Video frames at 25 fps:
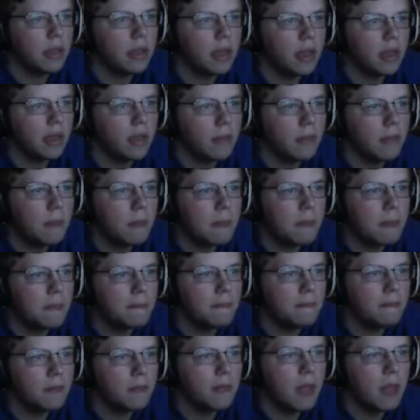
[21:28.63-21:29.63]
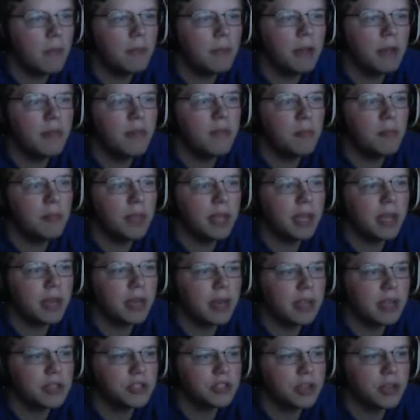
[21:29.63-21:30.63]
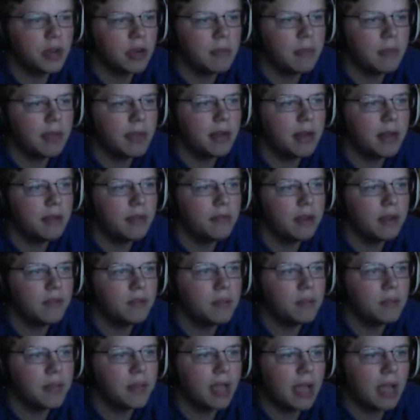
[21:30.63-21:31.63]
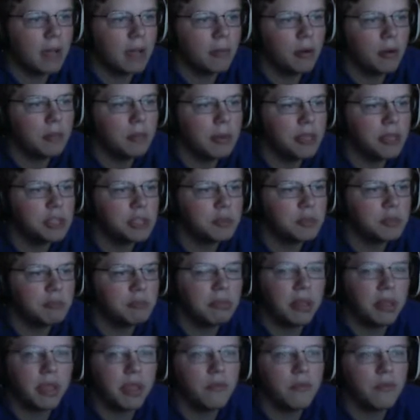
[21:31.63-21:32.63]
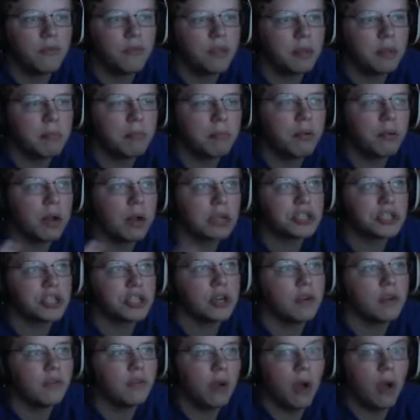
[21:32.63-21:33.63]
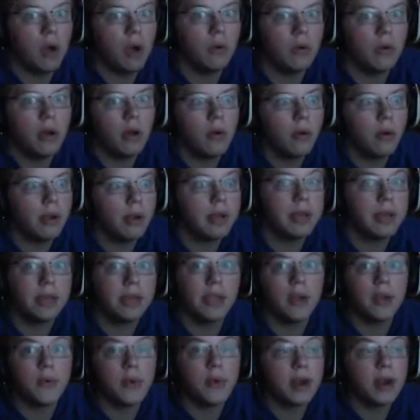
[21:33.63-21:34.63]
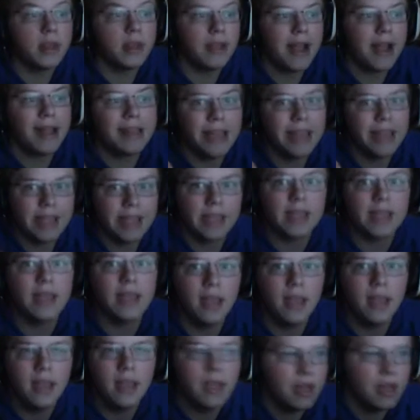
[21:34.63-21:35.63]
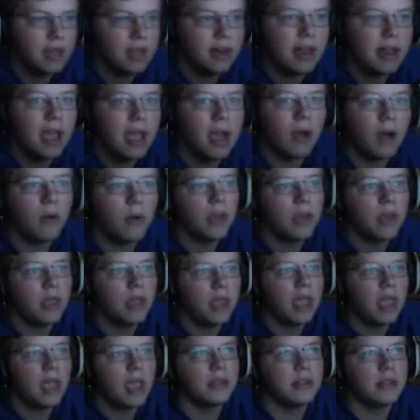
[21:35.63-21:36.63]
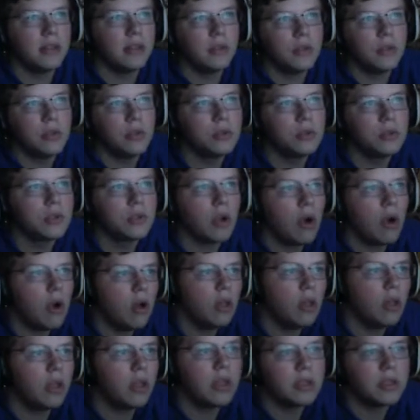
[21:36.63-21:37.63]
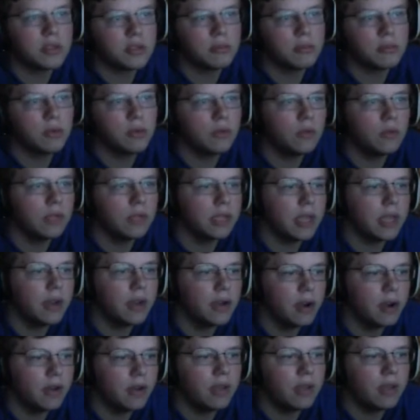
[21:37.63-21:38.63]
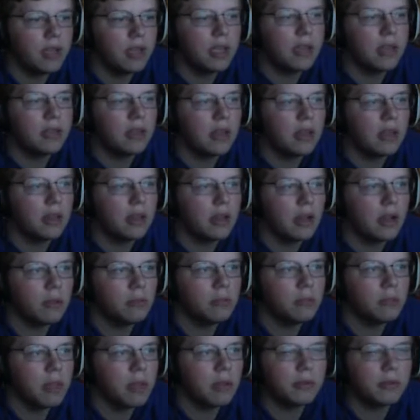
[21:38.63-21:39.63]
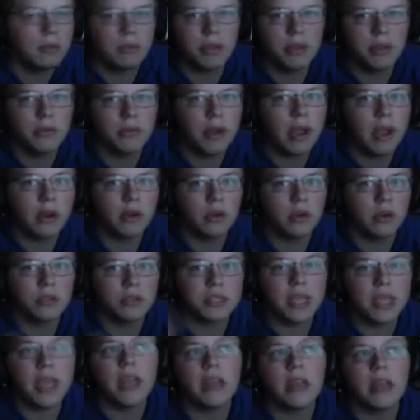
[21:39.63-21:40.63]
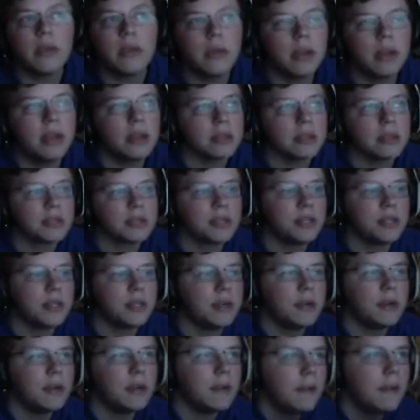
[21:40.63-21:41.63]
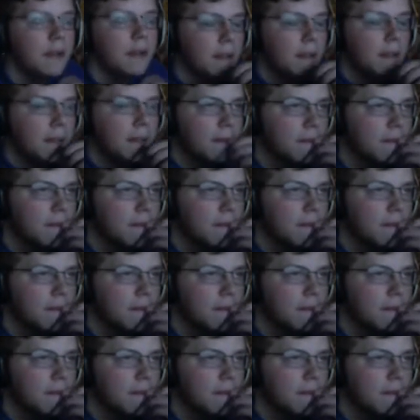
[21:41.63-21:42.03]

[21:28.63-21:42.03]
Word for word: Yeah. And I might even play it next turn. It might not even have to be a combo. I might just play it for the pressure of, oh no, I need to get rid of that, like, now. And then he'll use all his removal to get rid of it, and then I'll be able to play Ragnaros anyway next turn.